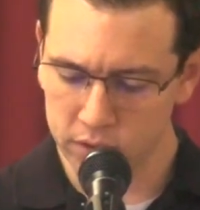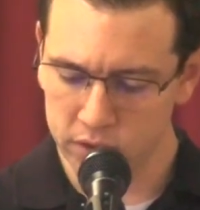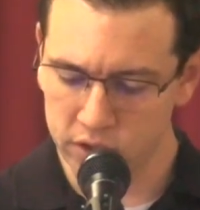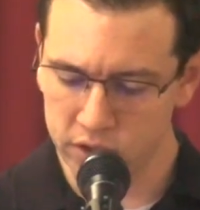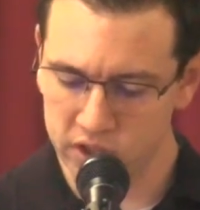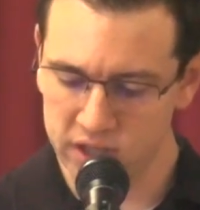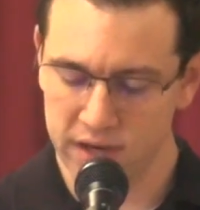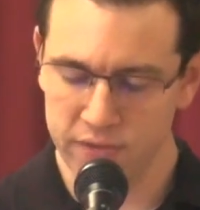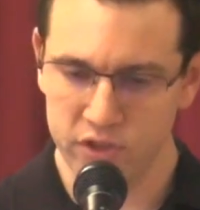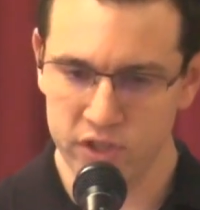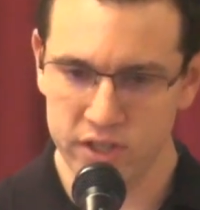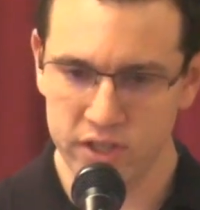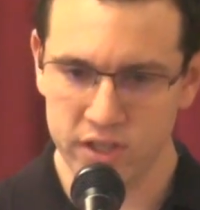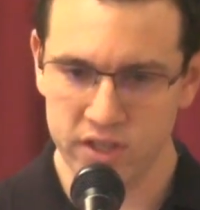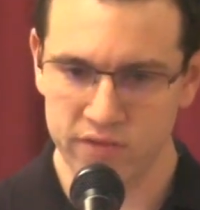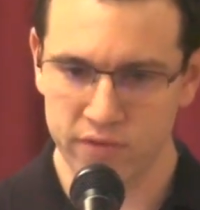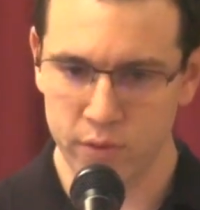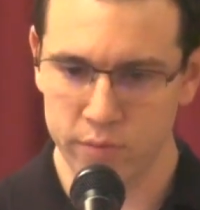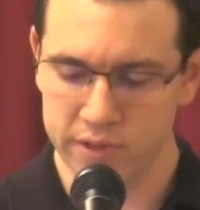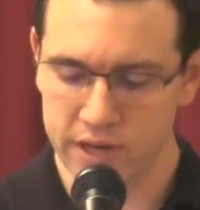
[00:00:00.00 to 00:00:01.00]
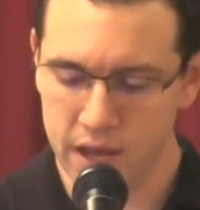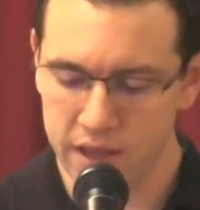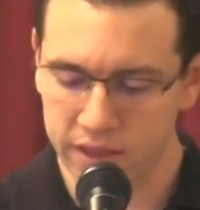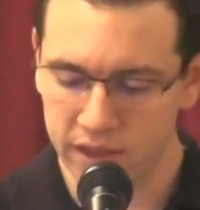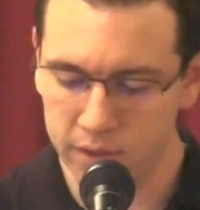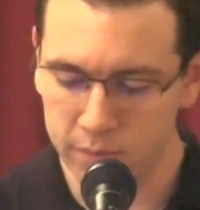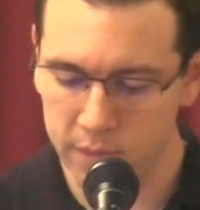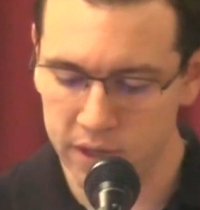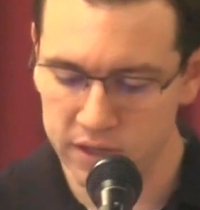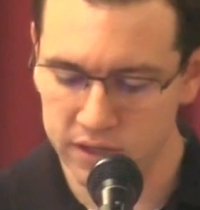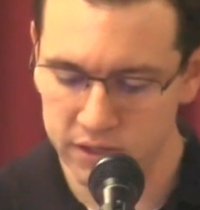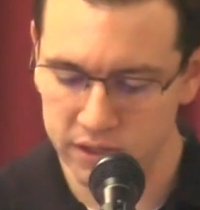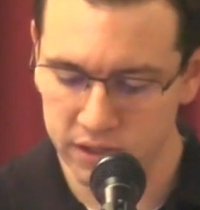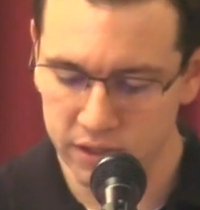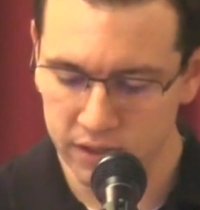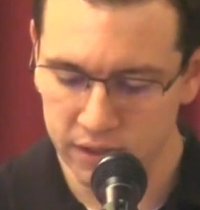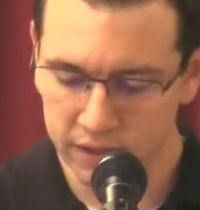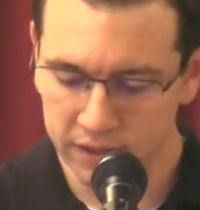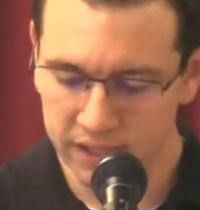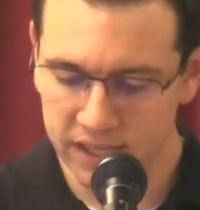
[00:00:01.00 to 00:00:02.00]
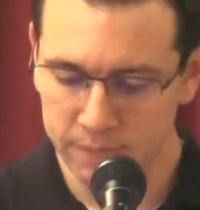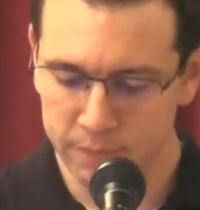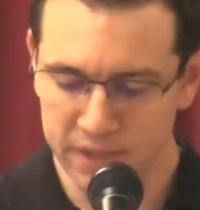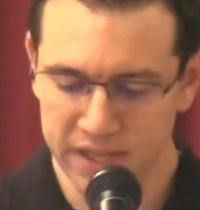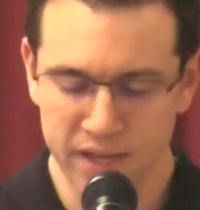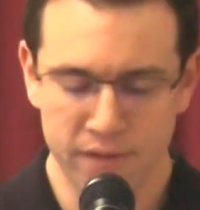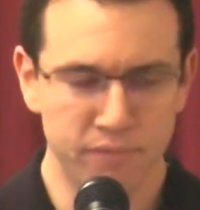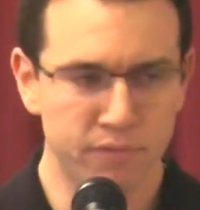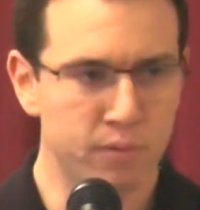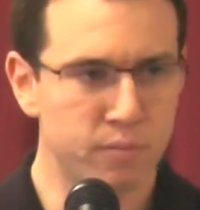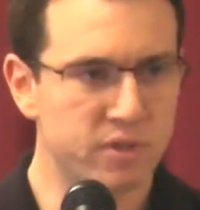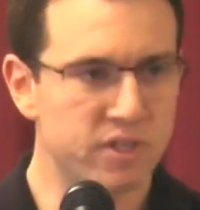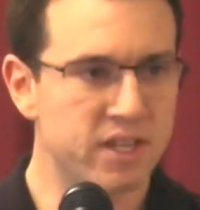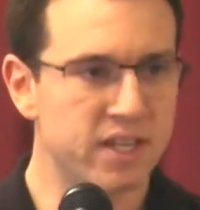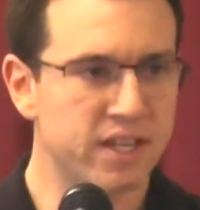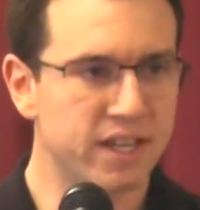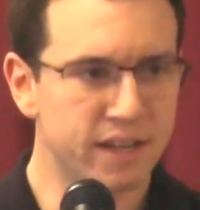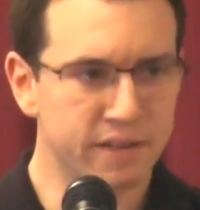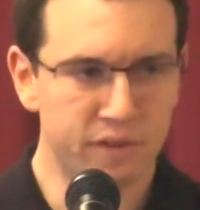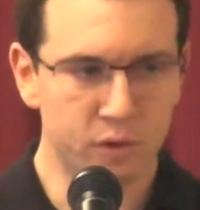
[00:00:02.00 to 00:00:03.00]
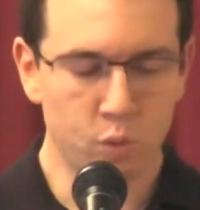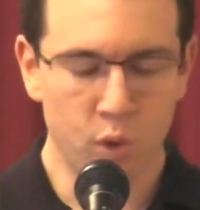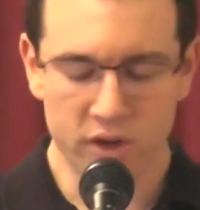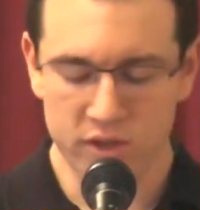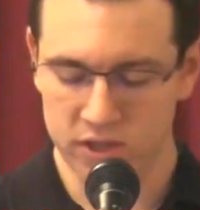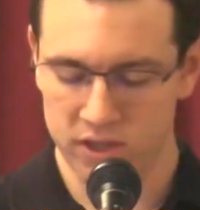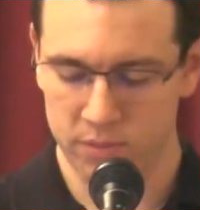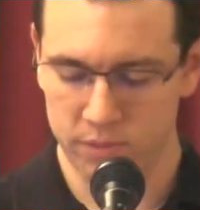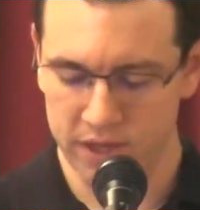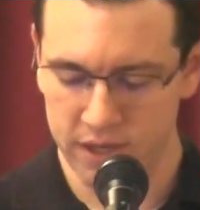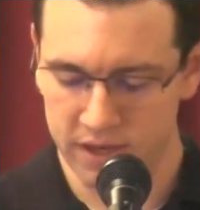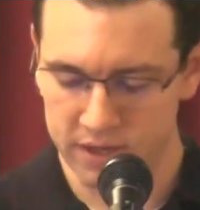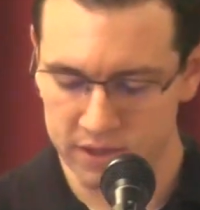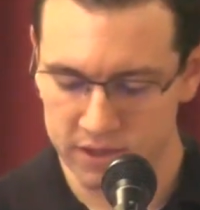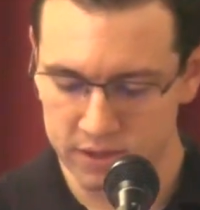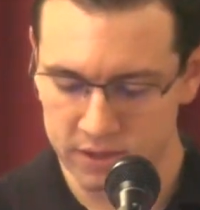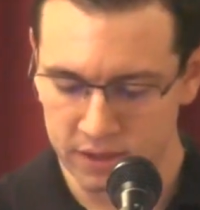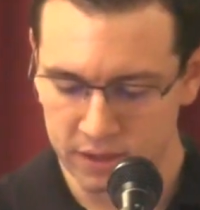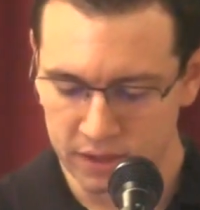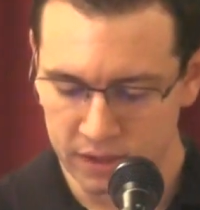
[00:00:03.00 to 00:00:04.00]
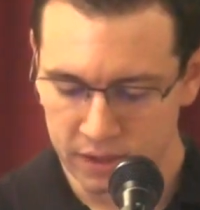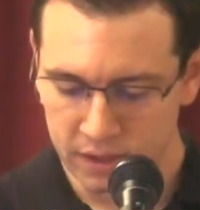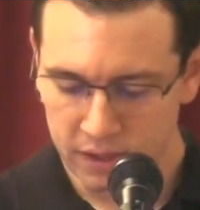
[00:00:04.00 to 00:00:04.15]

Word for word: To save Jesus from death, it meant keeping him from sinning even once, because